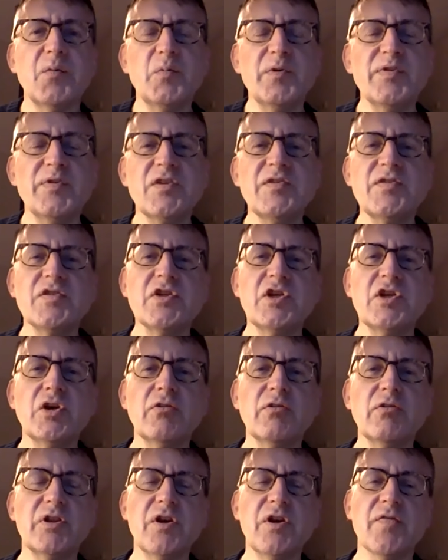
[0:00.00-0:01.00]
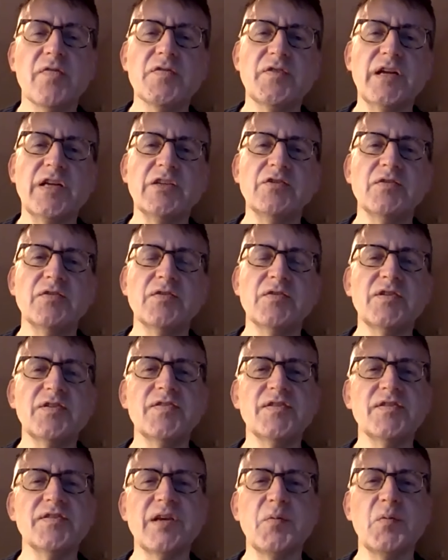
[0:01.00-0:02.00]
We're so secure at the Office for National
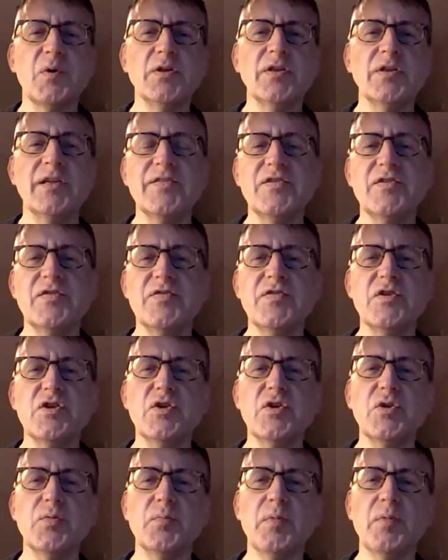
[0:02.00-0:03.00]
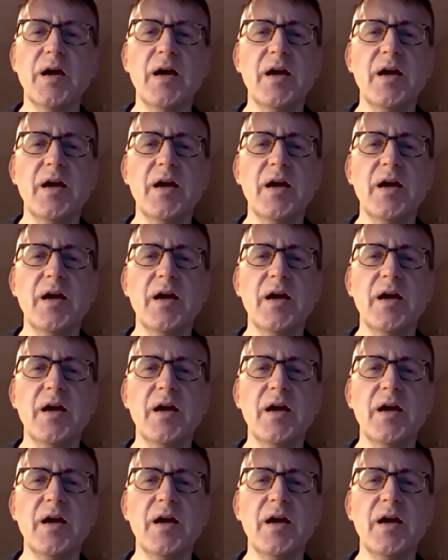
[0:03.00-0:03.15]
Statistics, they won't let us use Zoom.